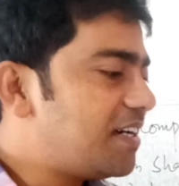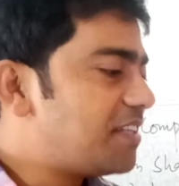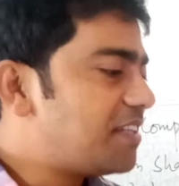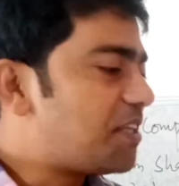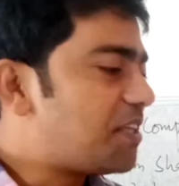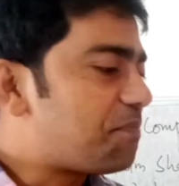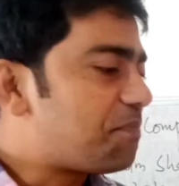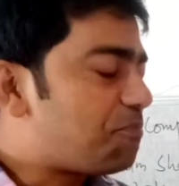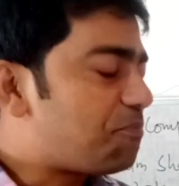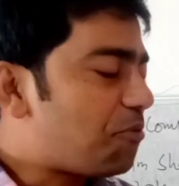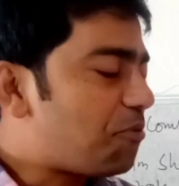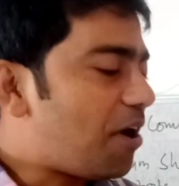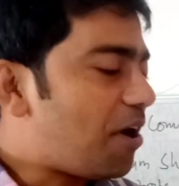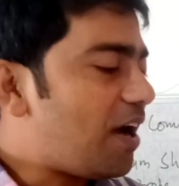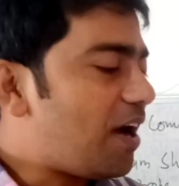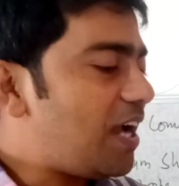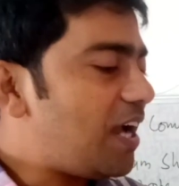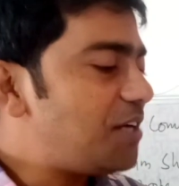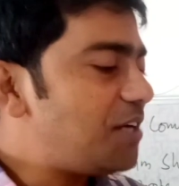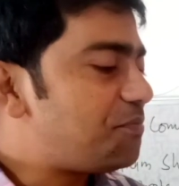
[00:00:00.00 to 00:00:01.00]
the
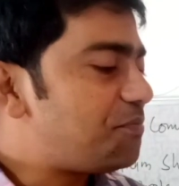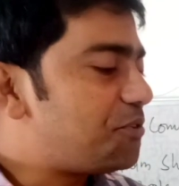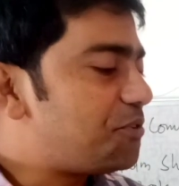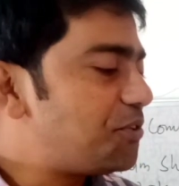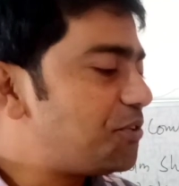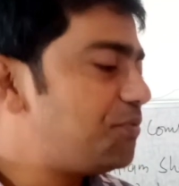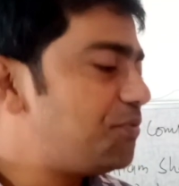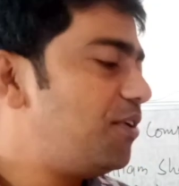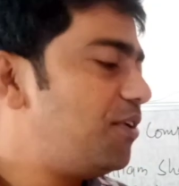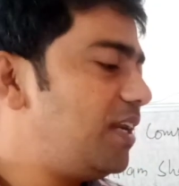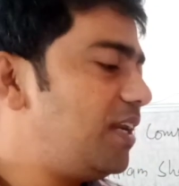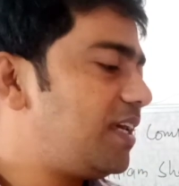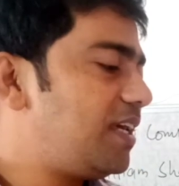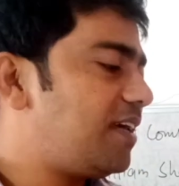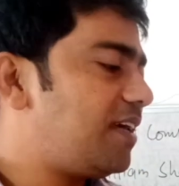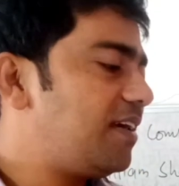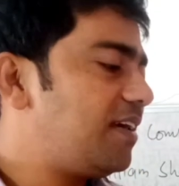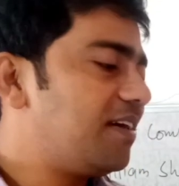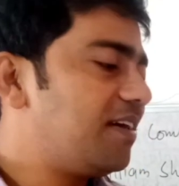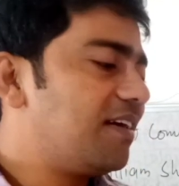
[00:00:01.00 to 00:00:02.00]
poet
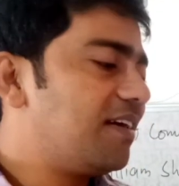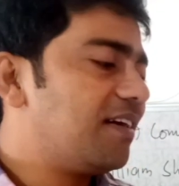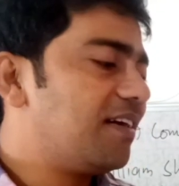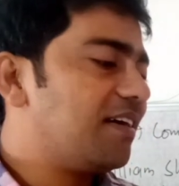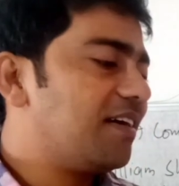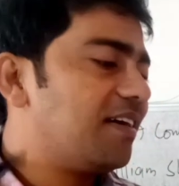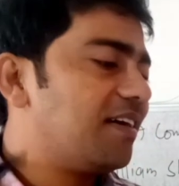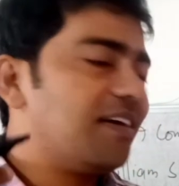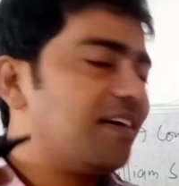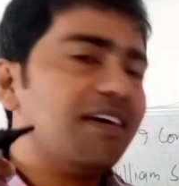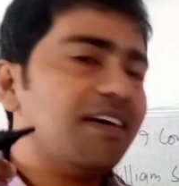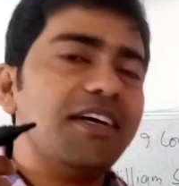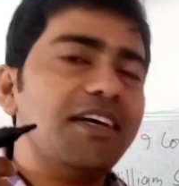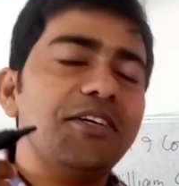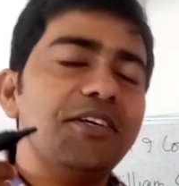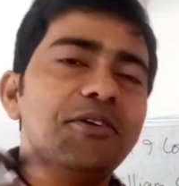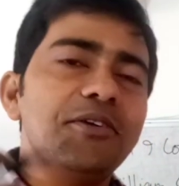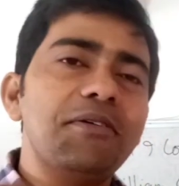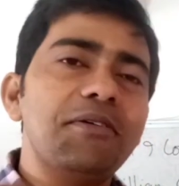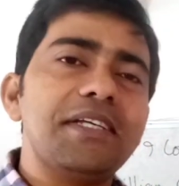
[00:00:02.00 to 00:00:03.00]
beautifully
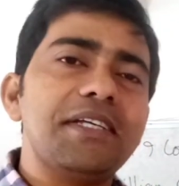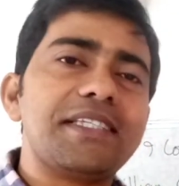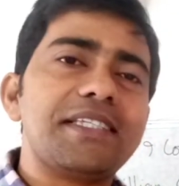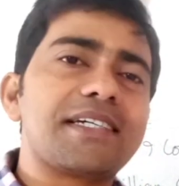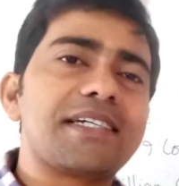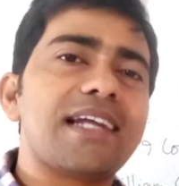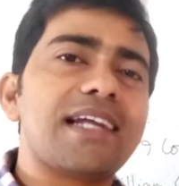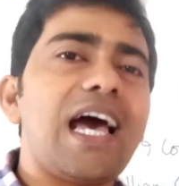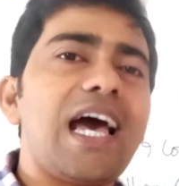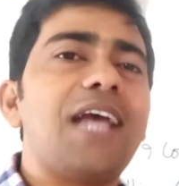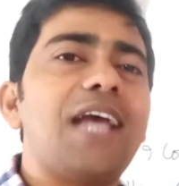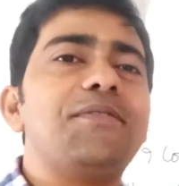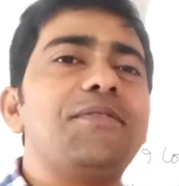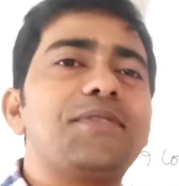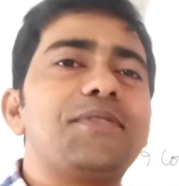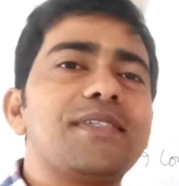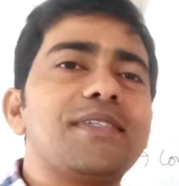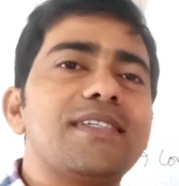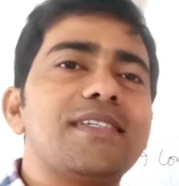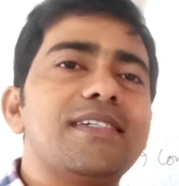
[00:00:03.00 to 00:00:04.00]

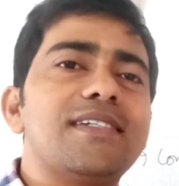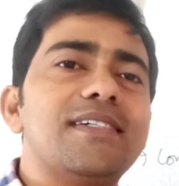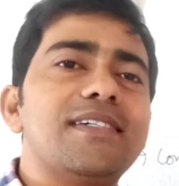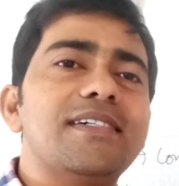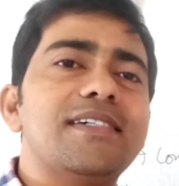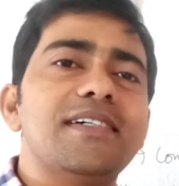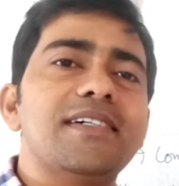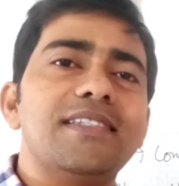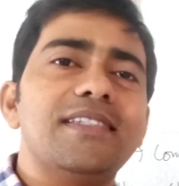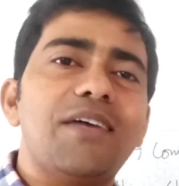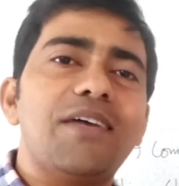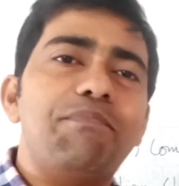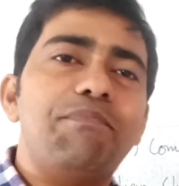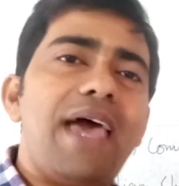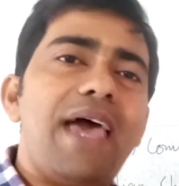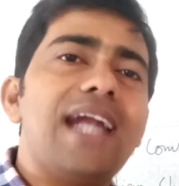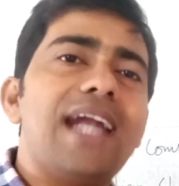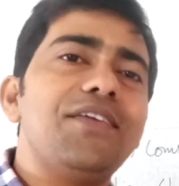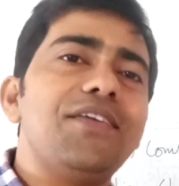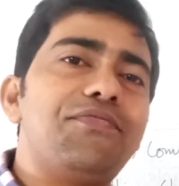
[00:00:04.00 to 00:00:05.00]
describes the
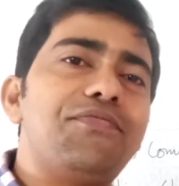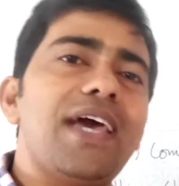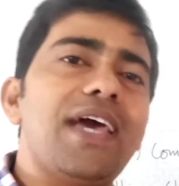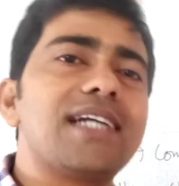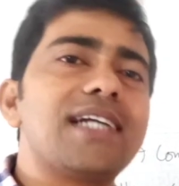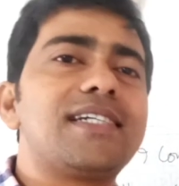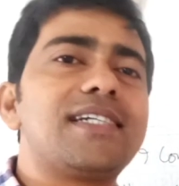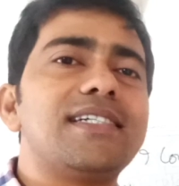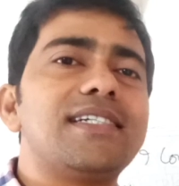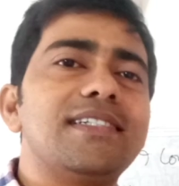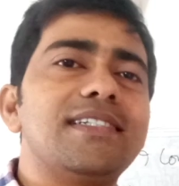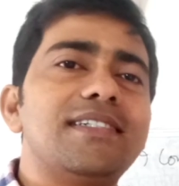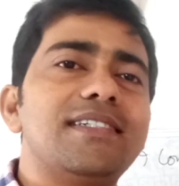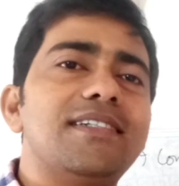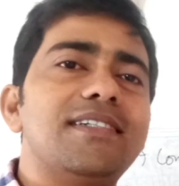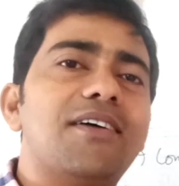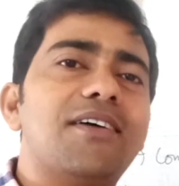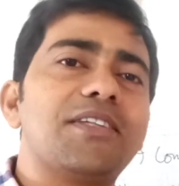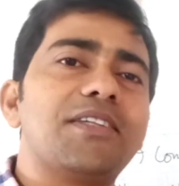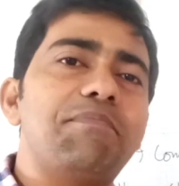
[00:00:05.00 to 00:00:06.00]
bad effect
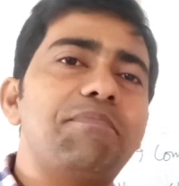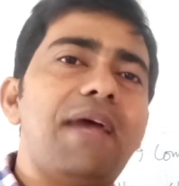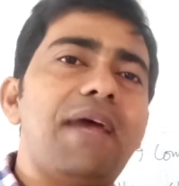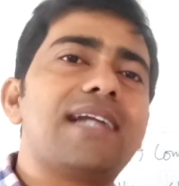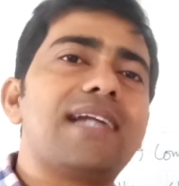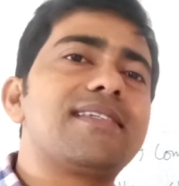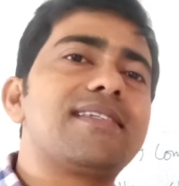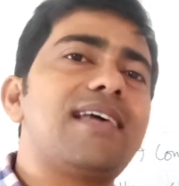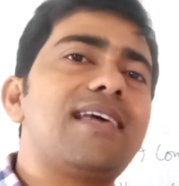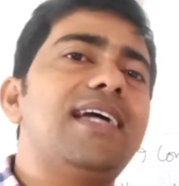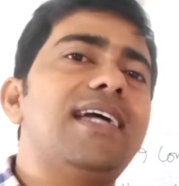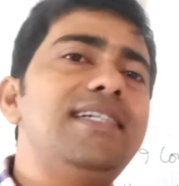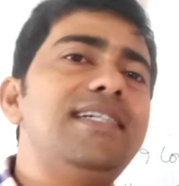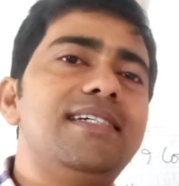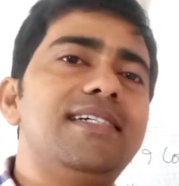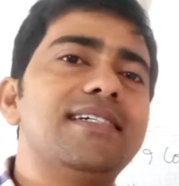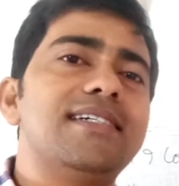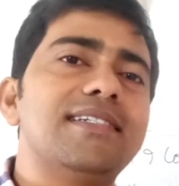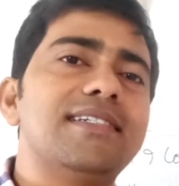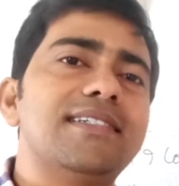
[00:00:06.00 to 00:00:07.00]
or the bad
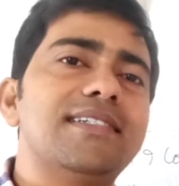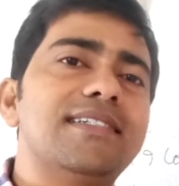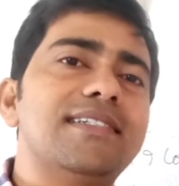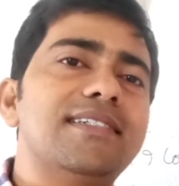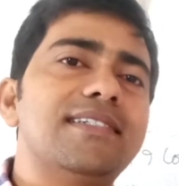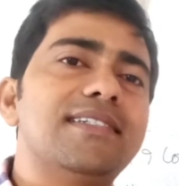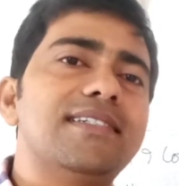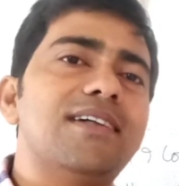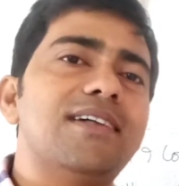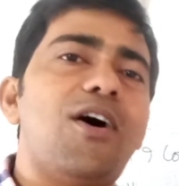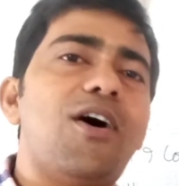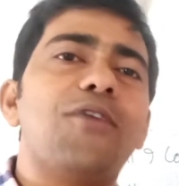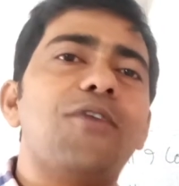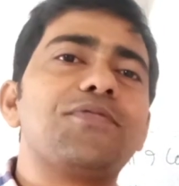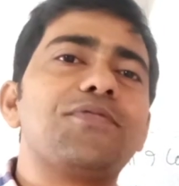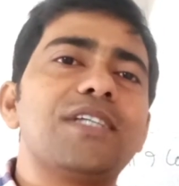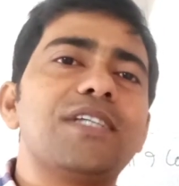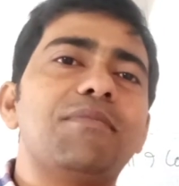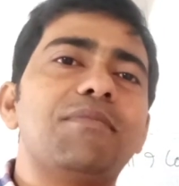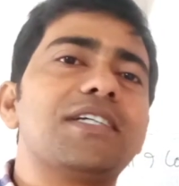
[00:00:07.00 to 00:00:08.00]
side
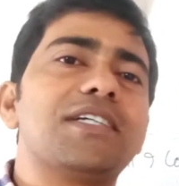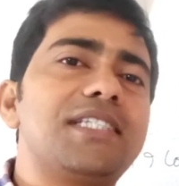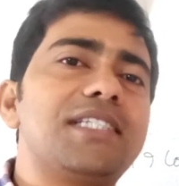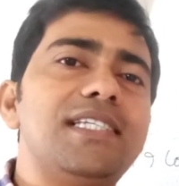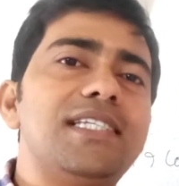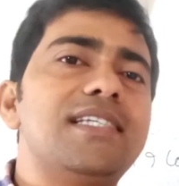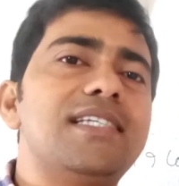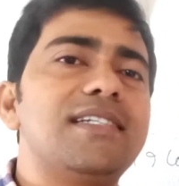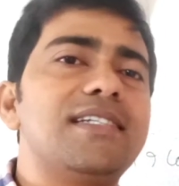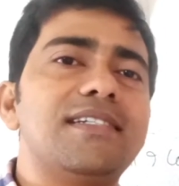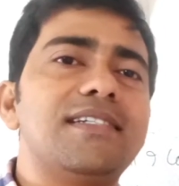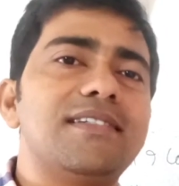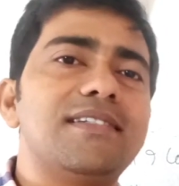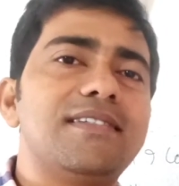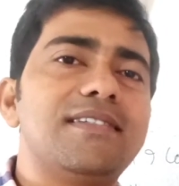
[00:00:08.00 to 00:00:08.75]
of summer season